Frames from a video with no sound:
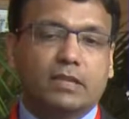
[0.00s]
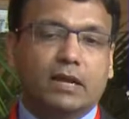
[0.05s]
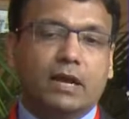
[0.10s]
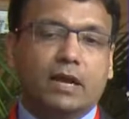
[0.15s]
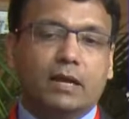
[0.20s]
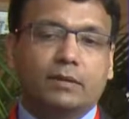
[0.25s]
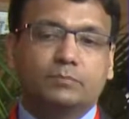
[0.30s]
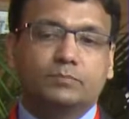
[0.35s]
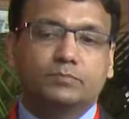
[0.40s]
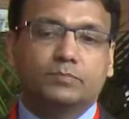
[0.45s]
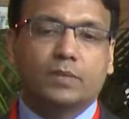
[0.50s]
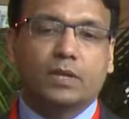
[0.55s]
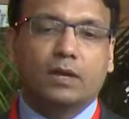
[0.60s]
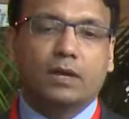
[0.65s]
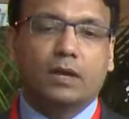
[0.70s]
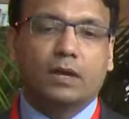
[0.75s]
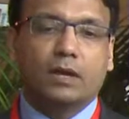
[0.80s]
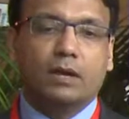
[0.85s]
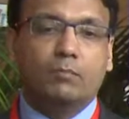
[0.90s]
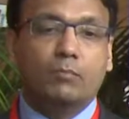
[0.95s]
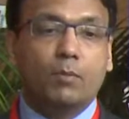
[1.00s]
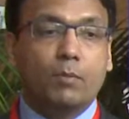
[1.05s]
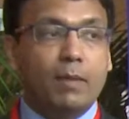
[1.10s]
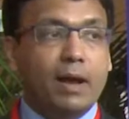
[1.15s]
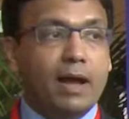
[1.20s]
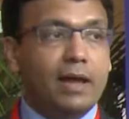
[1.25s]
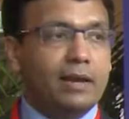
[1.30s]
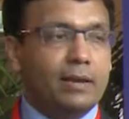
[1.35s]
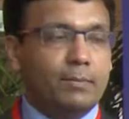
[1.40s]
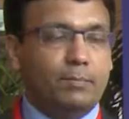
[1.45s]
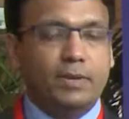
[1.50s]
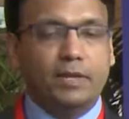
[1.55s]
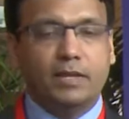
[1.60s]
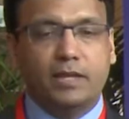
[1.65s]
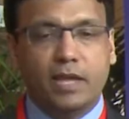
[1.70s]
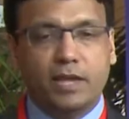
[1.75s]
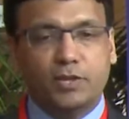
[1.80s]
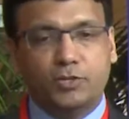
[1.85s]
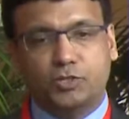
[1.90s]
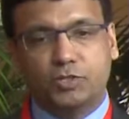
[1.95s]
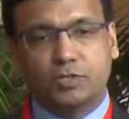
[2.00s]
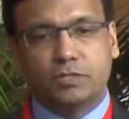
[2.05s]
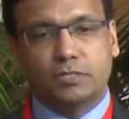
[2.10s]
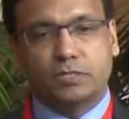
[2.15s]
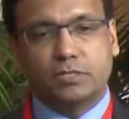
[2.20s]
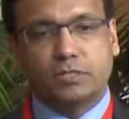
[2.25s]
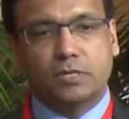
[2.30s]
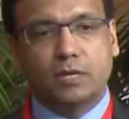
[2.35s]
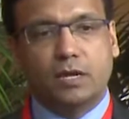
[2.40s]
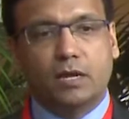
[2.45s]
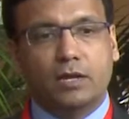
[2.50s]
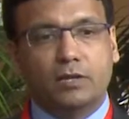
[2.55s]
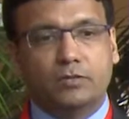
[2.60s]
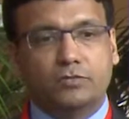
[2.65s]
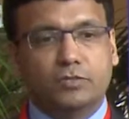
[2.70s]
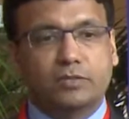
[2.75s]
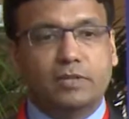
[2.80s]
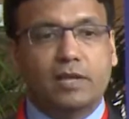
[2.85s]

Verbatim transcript: mobile applications so